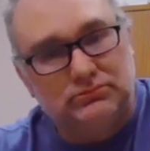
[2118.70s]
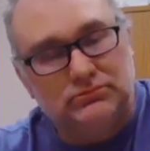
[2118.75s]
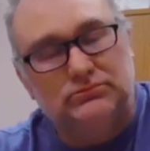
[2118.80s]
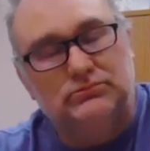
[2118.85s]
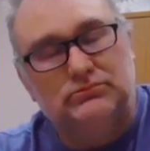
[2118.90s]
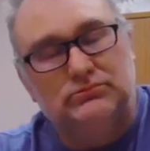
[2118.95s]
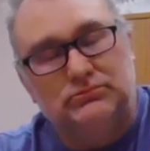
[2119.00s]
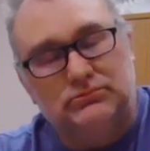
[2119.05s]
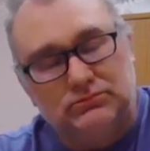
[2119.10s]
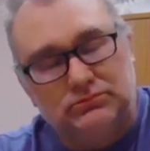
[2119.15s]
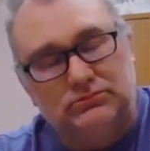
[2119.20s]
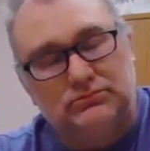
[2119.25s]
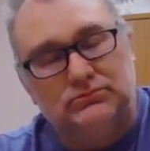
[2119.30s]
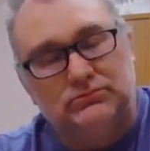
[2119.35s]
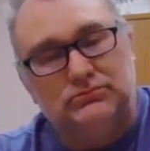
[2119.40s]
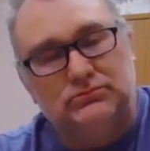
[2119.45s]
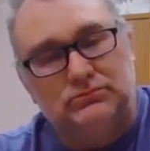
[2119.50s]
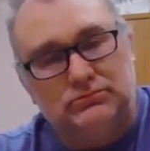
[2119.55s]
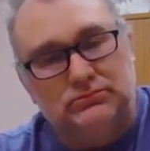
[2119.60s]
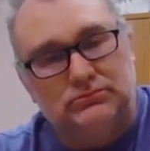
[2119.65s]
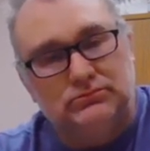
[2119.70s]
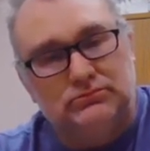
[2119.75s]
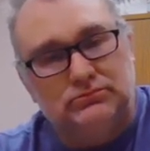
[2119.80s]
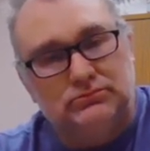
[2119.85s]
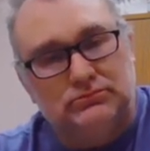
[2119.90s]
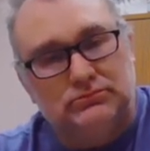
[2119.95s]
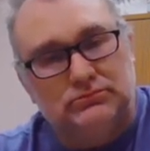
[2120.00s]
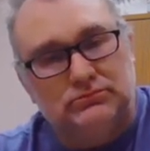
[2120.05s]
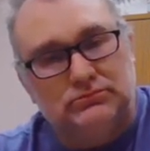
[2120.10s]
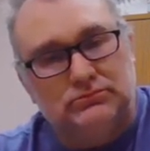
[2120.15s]

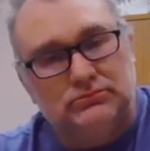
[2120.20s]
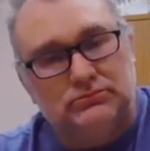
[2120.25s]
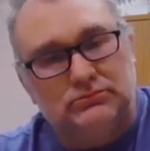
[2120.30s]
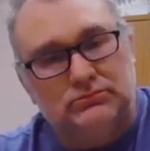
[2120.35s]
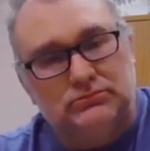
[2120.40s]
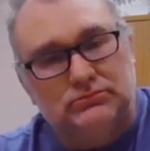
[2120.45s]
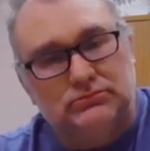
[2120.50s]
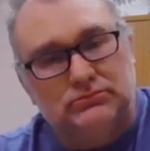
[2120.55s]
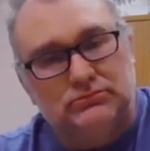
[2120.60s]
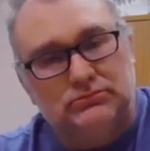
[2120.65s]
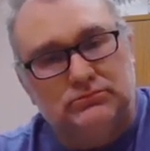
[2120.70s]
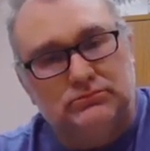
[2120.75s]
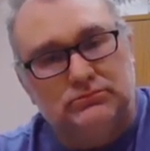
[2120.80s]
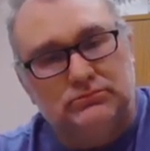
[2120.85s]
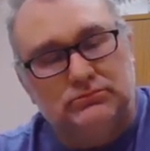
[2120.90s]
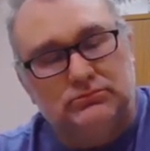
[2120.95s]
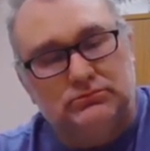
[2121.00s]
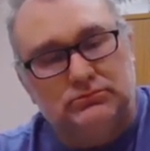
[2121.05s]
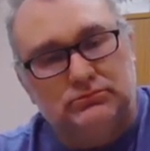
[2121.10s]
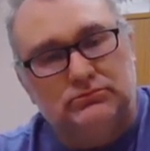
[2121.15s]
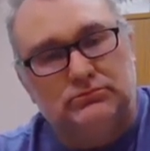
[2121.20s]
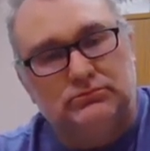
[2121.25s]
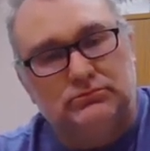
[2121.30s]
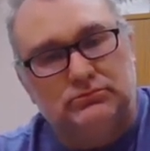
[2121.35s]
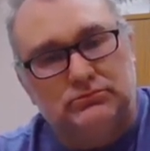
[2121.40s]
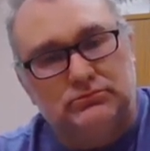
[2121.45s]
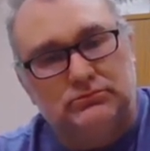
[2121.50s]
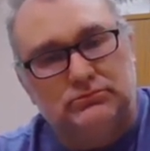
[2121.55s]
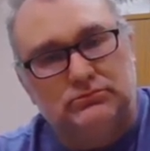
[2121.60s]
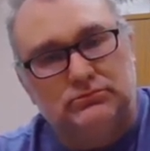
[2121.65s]

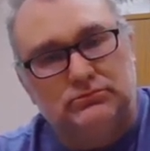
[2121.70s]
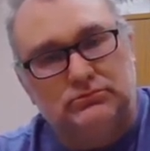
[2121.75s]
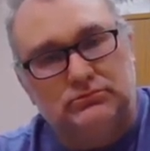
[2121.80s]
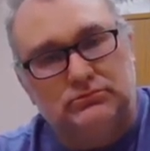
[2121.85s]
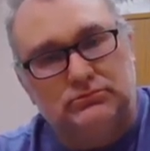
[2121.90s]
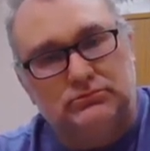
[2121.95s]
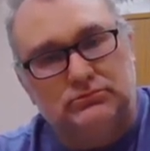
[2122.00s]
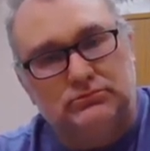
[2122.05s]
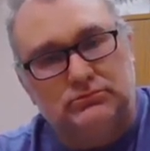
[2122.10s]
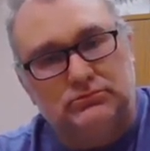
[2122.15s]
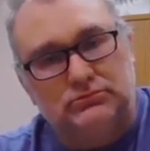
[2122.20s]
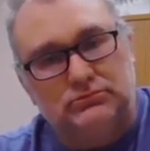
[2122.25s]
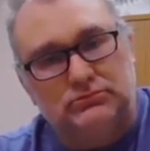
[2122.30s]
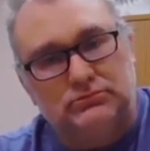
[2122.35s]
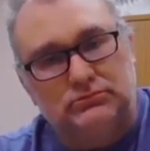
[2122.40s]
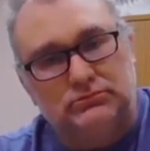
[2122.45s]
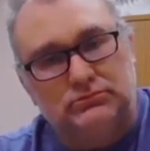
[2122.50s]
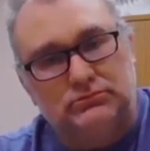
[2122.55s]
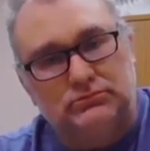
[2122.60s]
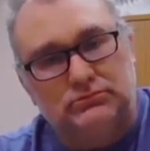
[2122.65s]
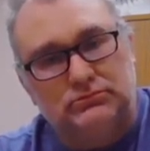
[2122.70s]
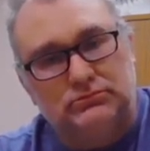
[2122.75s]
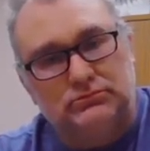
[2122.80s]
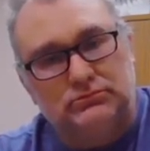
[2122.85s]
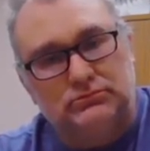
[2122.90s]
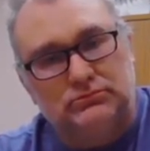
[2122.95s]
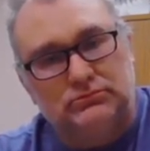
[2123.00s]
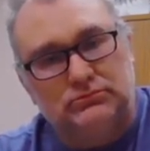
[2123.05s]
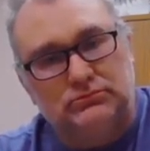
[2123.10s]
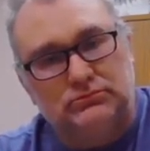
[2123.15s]

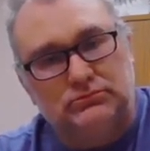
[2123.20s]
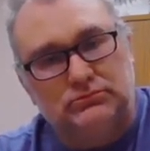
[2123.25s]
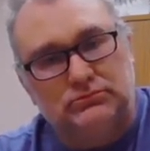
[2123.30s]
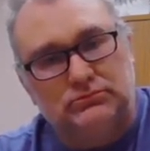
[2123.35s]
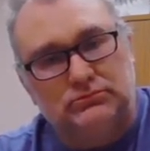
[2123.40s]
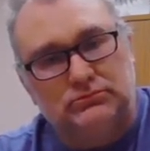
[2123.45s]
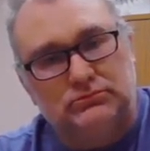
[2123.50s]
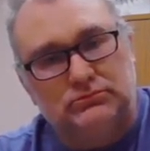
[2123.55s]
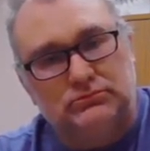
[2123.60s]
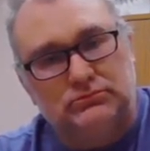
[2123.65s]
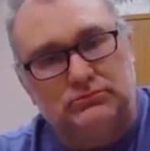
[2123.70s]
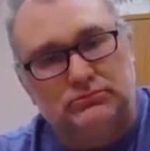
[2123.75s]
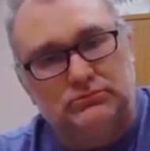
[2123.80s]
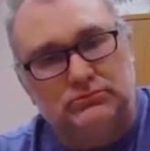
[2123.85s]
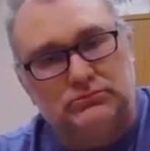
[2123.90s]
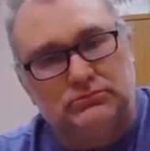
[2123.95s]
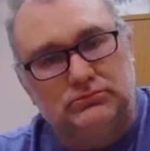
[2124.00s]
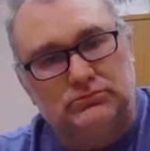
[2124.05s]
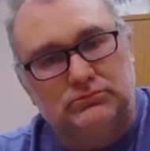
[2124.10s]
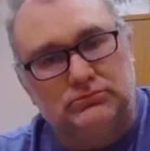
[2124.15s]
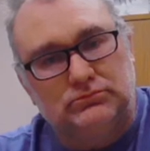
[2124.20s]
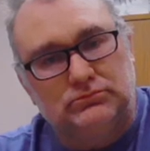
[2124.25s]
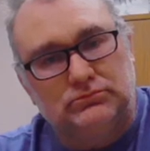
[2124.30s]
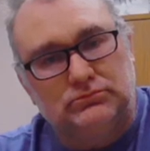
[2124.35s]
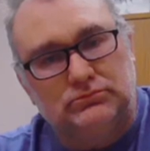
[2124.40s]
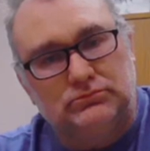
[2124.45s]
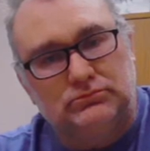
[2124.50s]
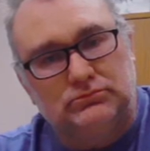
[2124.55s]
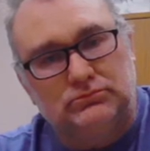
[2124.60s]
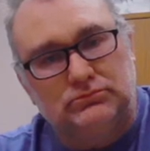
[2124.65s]

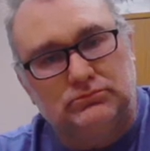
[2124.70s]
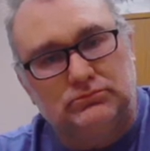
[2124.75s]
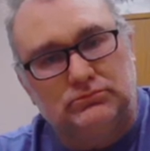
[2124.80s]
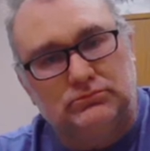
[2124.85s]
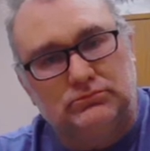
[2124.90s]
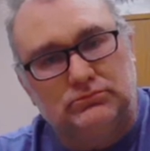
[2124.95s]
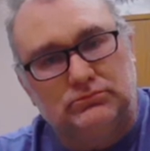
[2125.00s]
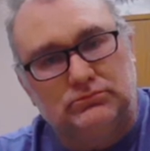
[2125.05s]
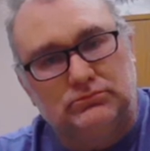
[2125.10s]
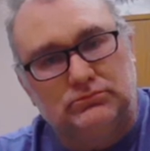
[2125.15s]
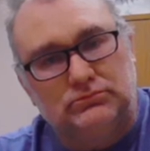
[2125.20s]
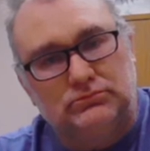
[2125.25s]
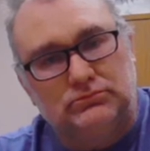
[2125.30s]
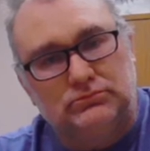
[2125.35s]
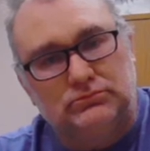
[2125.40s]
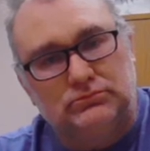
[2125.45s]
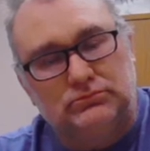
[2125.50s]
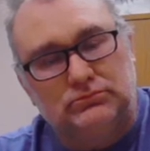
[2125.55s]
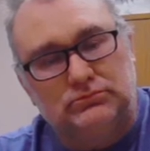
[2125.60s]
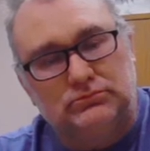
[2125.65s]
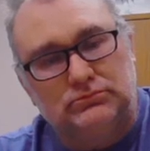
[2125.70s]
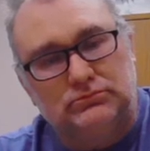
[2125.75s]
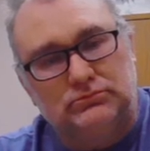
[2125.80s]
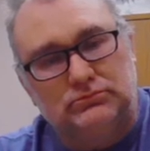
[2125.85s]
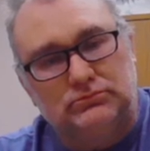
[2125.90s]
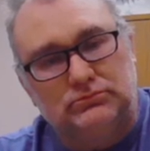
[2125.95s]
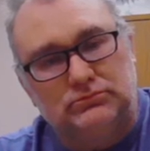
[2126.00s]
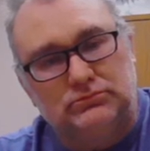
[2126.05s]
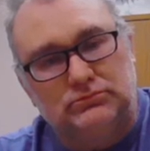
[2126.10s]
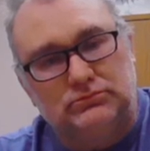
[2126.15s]

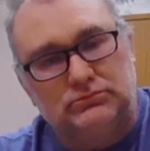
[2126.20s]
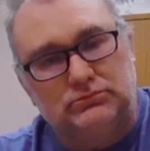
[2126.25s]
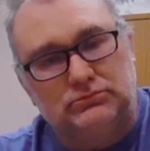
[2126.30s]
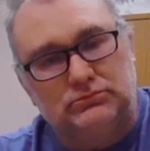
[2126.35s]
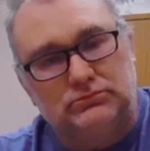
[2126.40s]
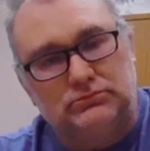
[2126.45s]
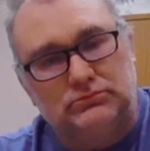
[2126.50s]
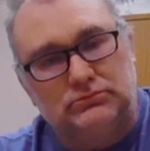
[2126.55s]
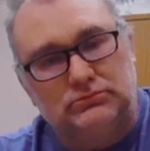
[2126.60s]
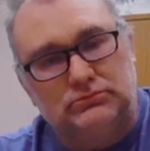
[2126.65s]
The person shown says nothing.